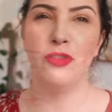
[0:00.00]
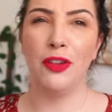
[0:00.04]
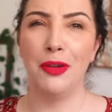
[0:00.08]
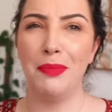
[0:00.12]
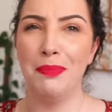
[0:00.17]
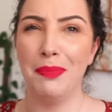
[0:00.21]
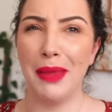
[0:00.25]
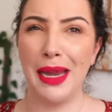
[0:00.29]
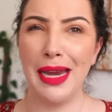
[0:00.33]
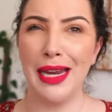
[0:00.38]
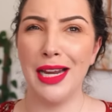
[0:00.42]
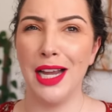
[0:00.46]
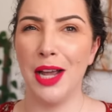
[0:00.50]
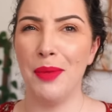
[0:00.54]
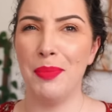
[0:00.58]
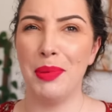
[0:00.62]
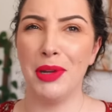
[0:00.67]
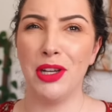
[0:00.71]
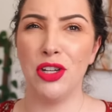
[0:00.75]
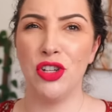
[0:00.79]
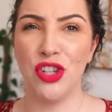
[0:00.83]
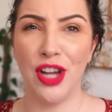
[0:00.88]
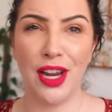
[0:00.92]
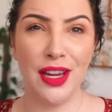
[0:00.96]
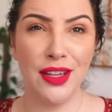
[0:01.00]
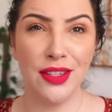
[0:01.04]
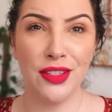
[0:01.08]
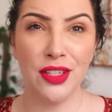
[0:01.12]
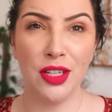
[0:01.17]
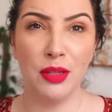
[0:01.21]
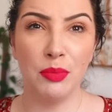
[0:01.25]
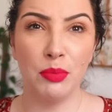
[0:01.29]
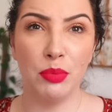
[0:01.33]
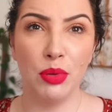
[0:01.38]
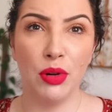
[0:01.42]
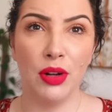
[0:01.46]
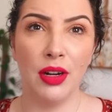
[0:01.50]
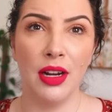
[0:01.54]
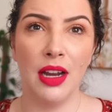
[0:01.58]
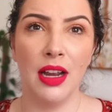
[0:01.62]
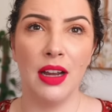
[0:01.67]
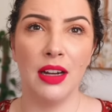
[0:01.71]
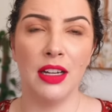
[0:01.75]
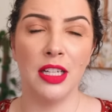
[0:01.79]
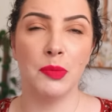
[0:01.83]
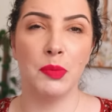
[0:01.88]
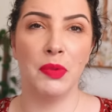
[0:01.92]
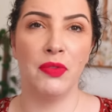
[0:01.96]
For makeup adjacent
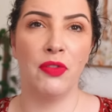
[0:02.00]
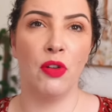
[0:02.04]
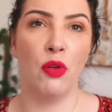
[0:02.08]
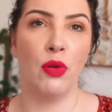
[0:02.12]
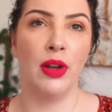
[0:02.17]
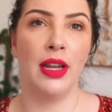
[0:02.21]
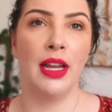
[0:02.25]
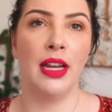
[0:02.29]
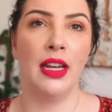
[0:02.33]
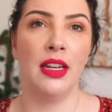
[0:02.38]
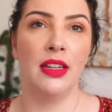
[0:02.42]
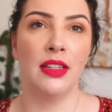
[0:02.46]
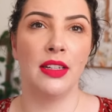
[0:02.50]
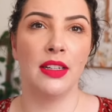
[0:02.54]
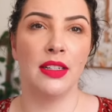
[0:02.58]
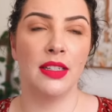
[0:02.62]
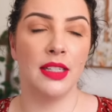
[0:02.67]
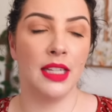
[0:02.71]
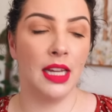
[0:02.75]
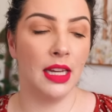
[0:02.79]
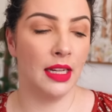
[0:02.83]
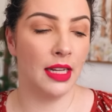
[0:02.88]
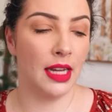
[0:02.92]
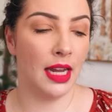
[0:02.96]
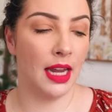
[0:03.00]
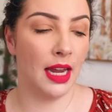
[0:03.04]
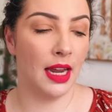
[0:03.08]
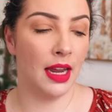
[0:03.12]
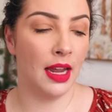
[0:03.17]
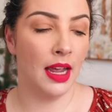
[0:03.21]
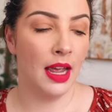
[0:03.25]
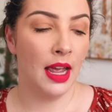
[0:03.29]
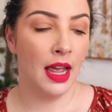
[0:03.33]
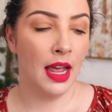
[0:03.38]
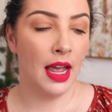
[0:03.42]
products, before we get into skincare,